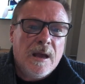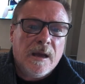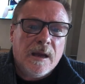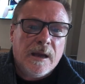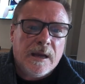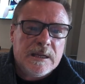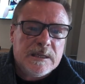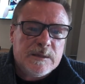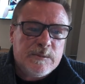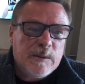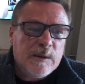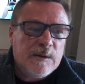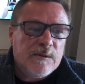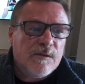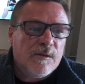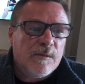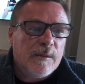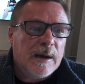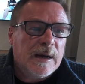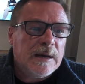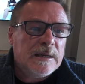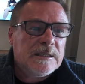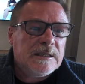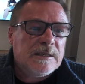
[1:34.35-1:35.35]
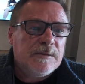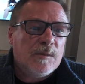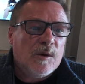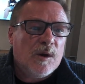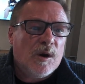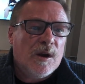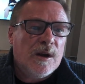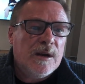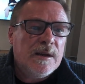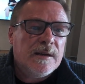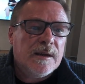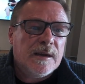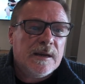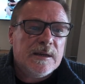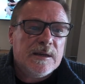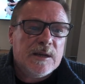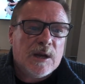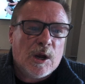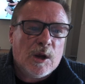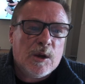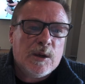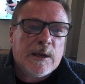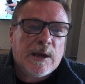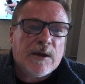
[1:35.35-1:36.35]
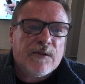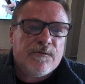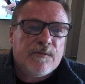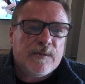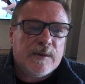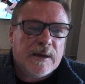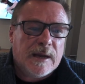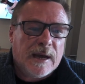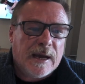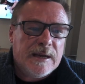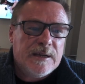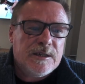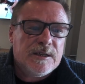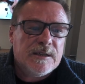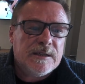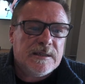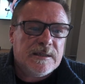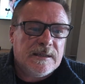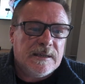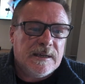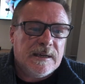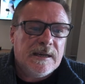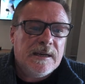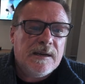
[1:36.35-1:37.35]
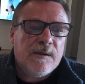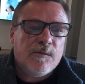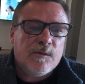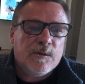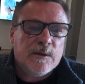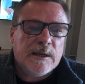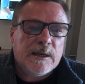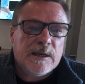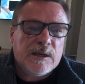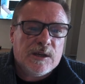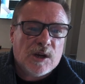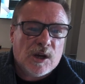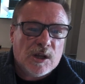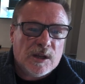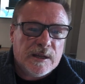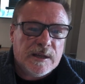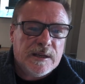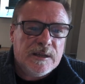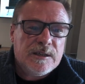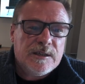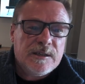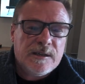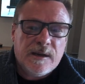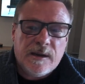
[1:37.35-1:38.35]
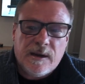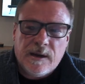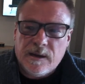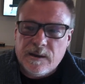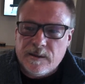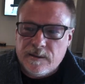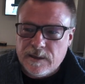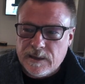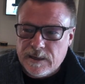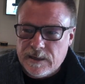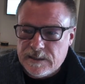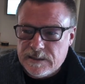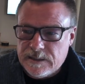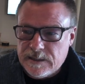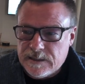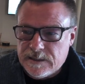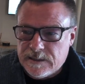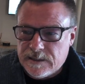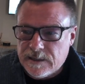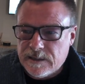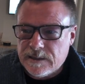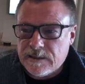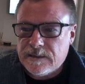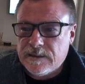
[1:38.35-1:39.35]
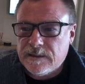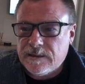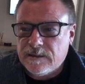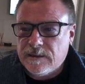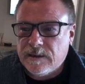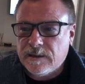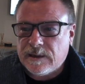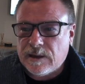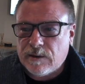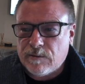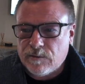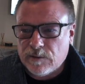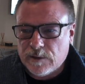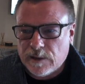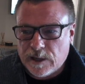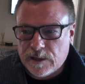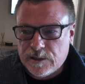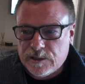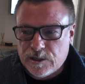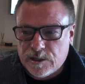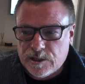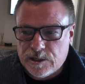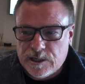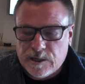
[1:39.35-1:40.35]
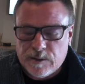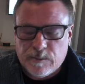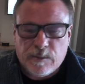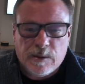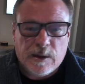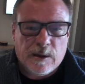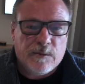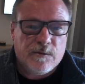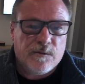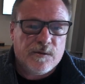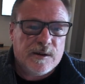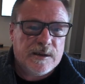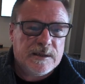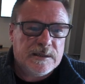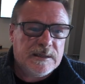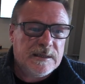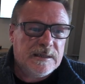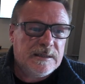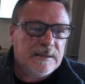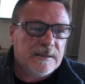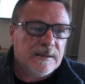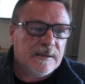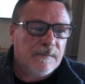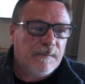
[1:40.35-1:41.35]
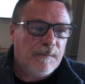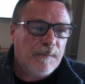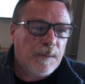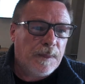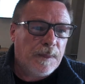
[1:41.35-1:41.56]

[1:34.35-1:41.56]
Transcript: He's a bit of a mastermind, and no government agency will acknowledge the existence that relationship ever existed.